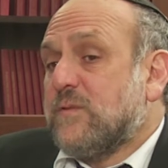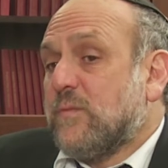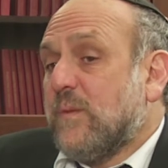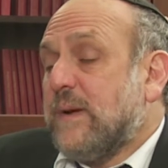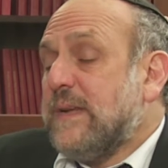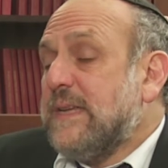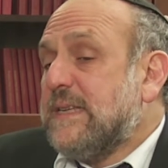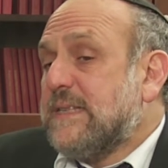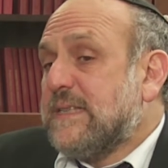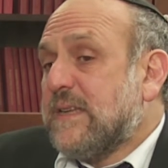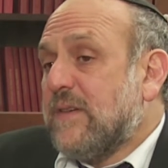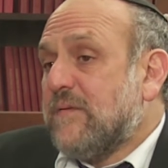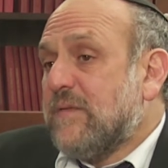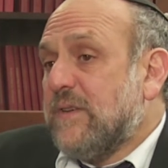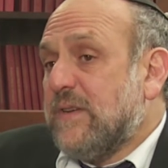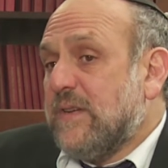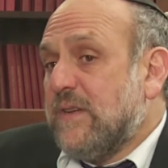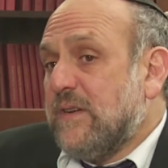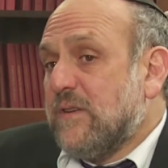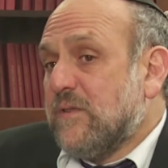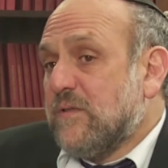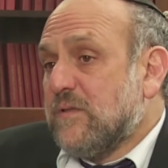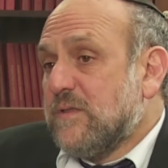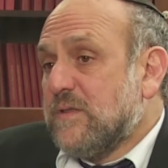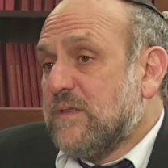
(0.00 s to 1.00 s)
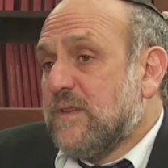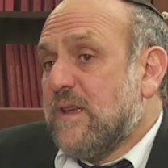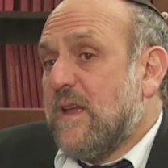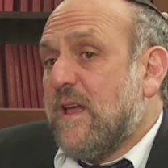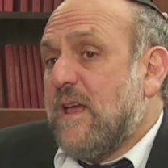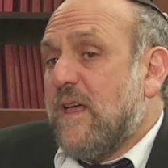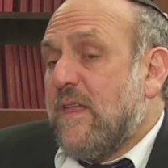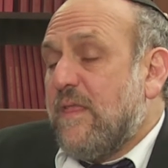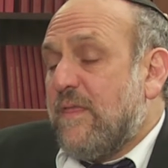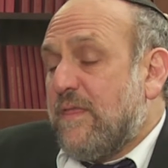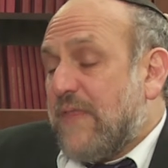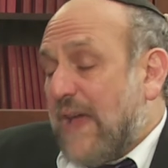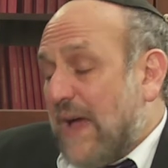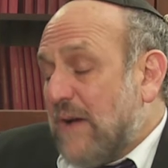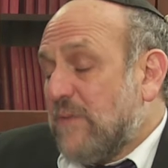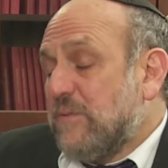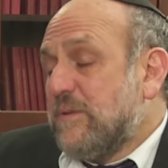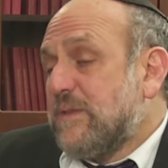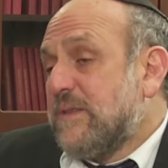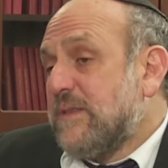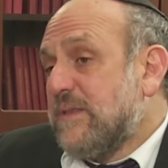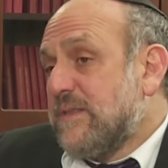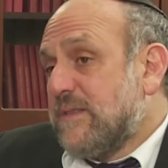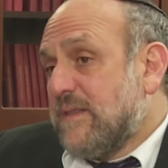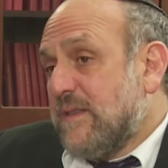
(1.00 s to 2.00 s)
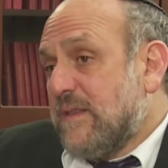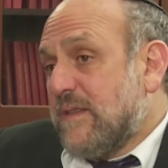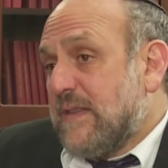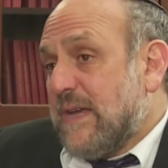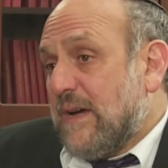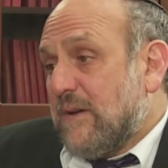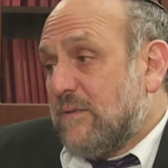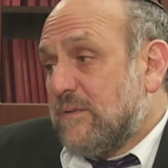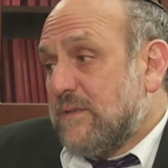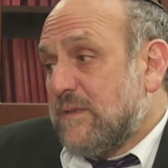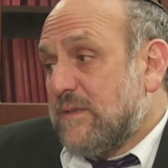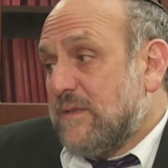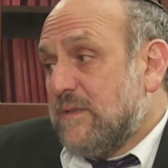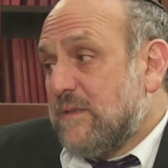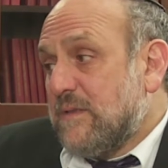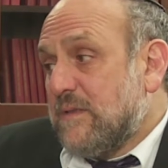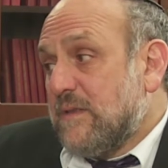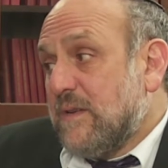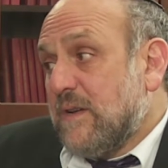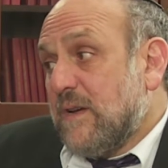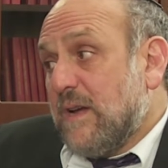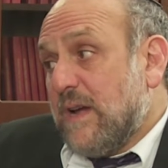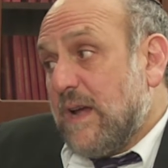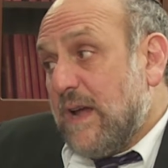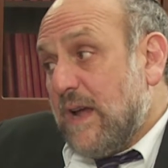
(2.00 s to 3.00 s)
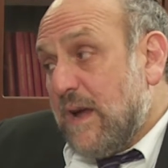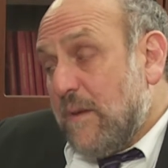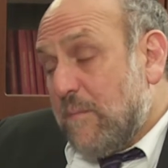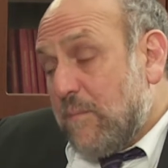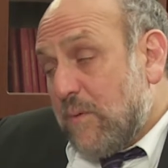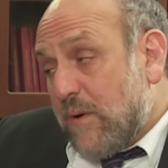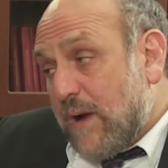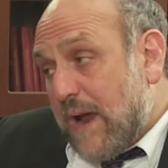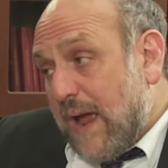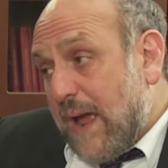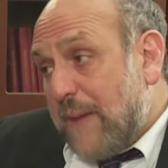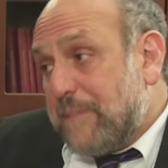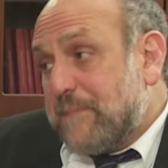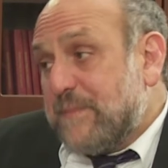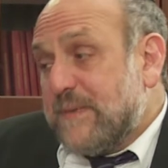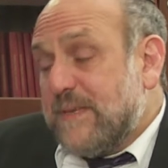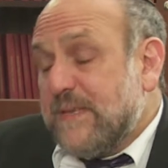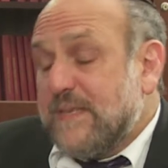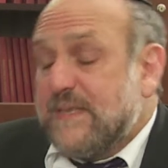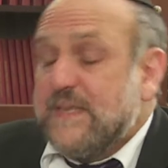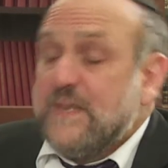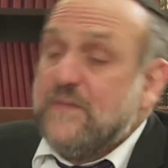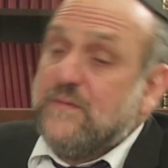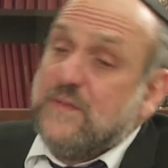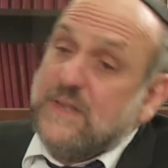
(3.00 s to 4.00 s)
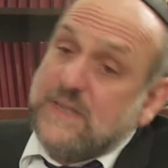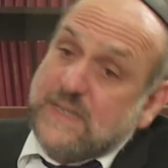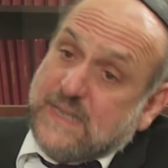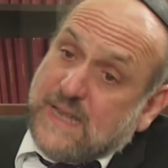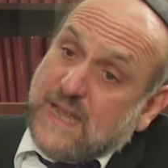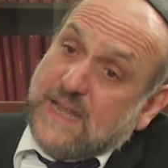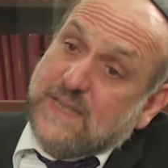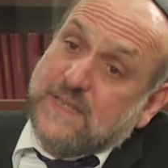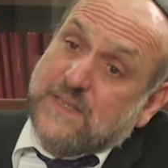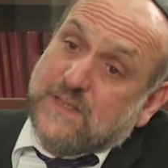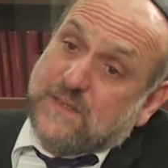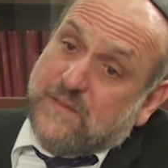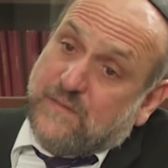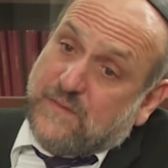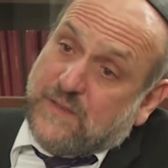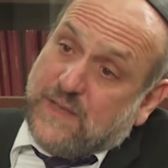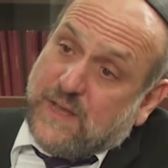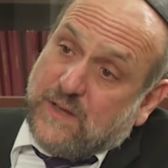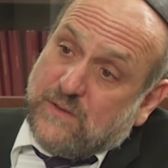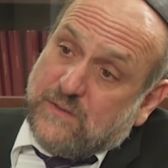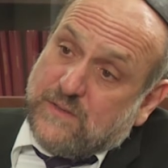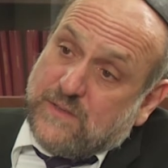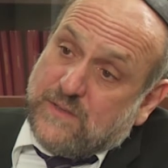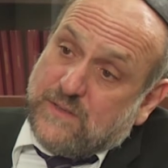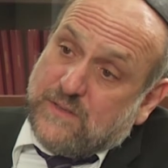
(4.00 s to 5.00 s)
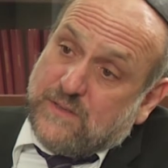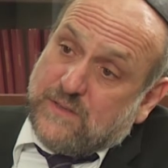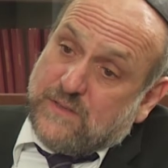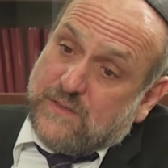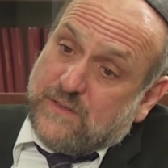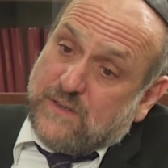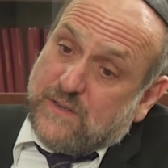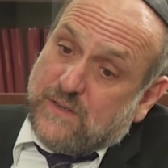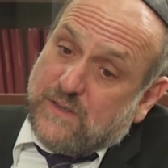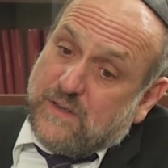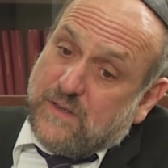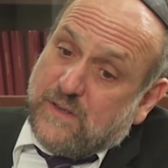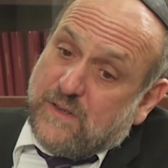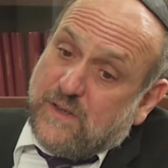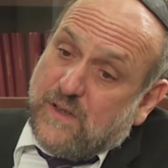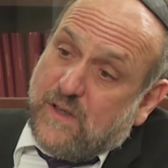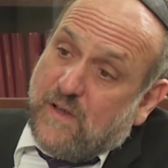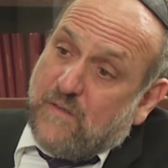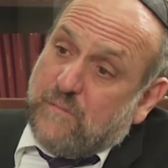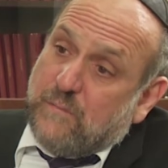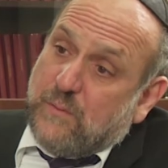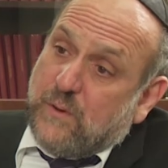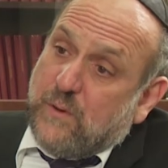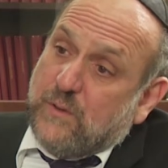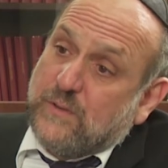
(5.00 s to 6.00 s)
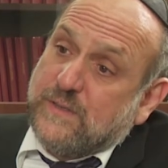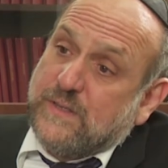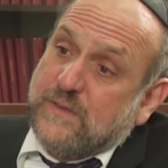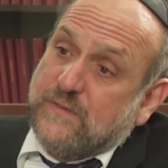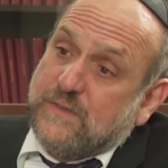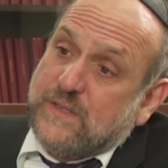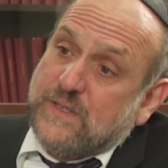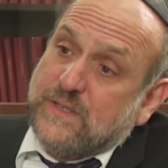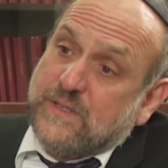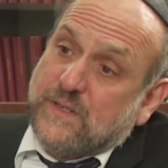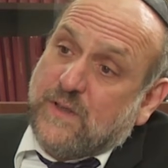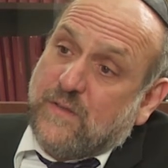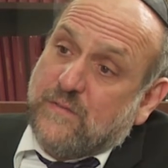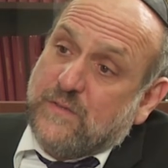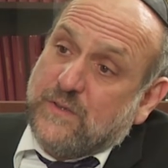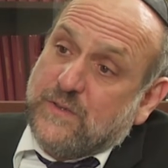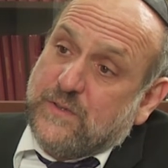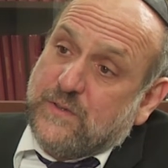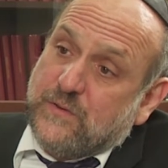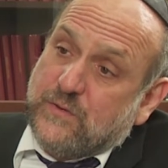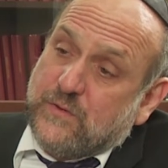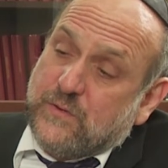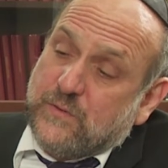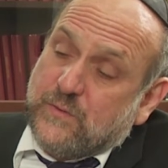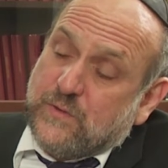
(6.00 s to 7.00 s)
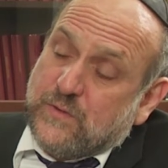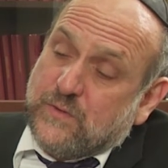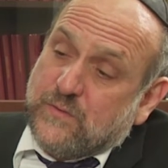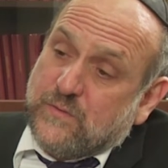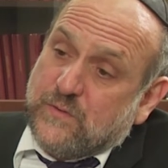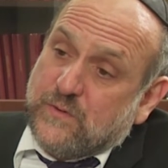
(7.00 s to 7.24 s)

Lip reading: 27 years, thousands and thousands, and perhaps it's even tens of thousands of Poles have discovered their Jewish